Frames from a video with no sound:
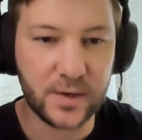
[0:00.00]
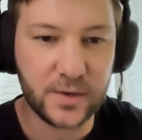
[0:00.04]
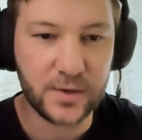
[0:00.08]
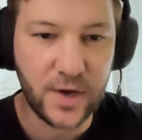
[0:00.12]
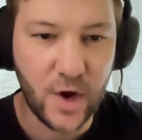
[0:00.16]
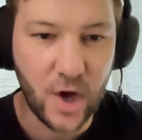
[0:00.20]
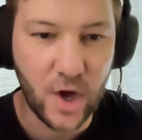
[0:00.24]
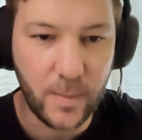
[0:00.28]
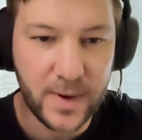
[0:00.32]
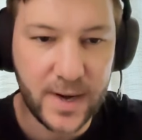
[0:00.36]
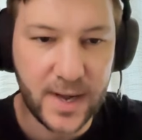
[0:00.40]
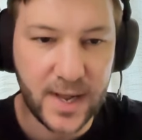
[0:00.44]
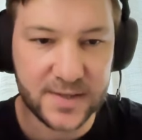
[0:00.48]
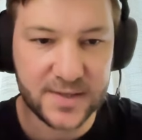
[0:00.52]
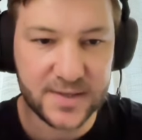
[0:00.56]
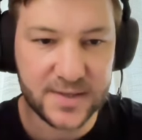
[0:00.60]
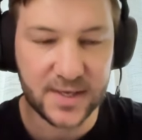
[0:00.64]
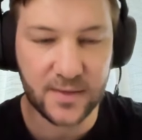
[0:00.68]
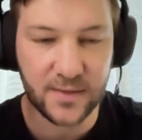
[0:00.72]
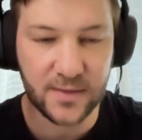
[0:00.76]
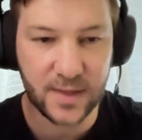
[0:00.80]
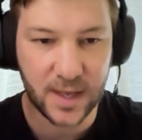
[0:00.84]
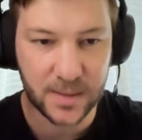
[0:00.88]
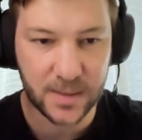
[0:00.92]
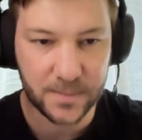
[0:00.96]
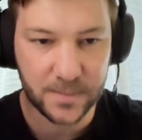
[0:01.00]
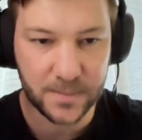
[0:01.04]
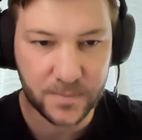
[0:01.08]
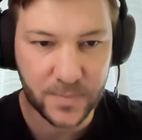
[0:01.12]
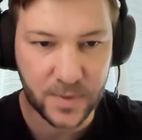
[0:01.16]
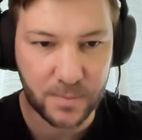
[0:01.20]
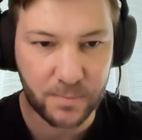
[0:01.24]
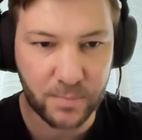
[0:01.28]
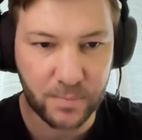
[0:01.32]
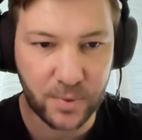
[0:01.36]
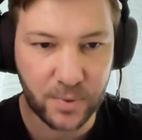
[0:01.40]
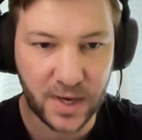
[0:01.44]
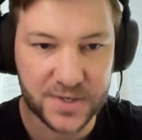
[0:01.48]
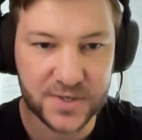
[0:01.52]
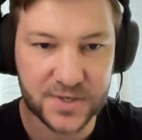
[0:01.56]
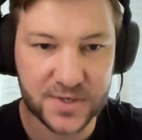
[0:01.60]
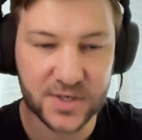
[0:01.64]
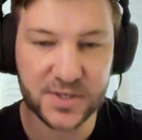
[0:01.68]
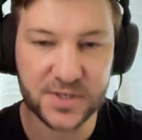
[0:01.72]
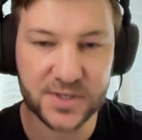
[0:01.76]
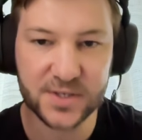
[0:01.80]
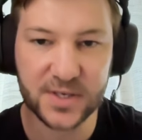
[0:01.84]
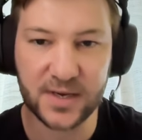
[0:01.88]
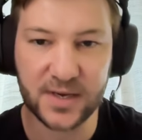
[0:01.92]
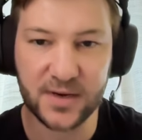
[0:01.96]
denominating the
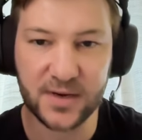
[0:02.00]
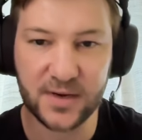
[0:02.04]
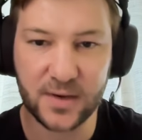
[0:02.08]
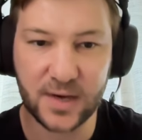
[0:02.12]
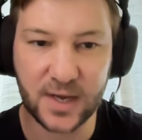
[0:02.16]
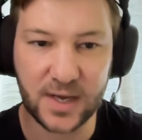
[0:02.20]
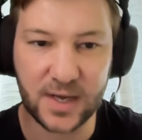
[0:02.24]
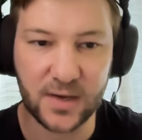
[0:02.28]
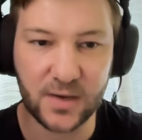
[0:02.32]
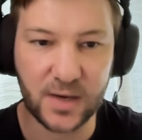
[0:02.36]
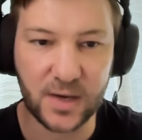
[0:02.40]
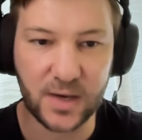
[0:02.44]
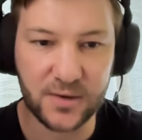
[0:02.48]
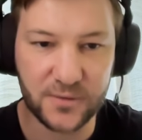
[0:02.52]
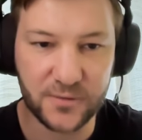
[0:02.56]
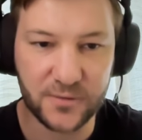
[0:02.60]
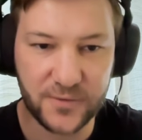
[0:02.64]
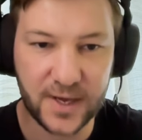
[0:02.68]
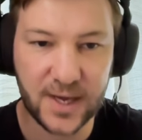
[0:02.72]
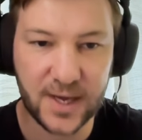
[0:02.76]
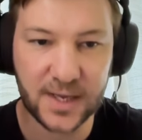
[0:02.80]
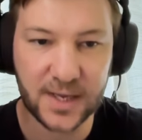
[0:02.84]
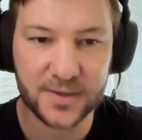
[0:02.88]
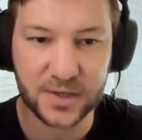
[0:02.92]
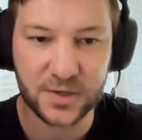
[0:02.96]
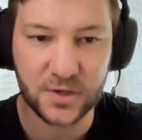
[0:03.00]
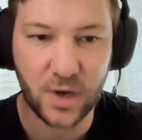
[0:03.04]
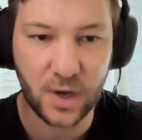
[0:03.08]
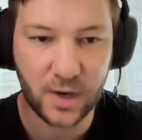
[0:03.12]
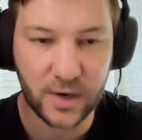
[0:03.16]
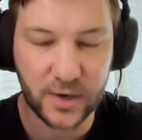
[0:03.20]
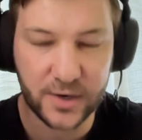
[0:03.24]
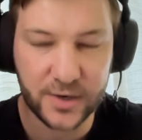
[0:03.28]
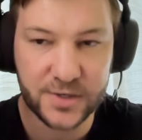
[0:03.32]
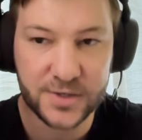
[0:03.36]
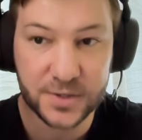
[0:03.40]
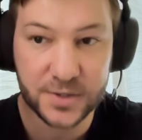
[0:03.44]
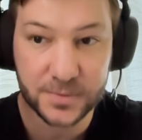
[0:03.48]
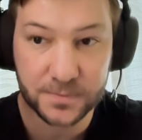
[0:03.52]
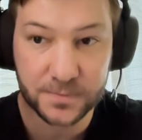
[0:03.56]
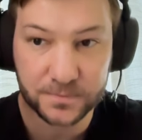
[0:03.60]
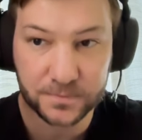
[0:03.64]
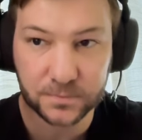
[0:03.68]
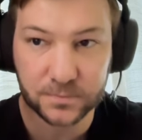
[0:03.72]
prices in fiat, in dollars,